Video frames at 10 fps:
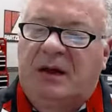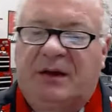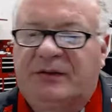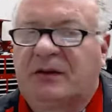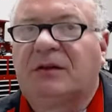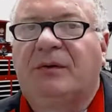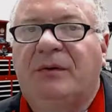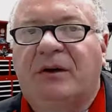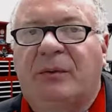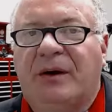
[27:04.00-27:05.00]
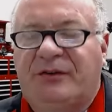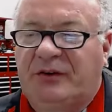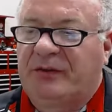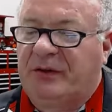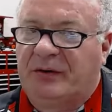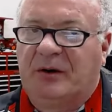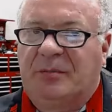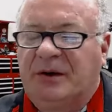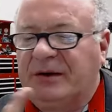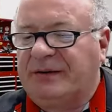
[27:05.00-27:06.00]
It's a loaded question there, no
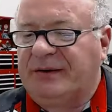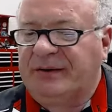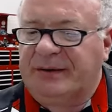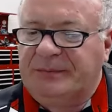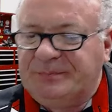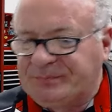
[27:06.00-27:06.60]
pun intended.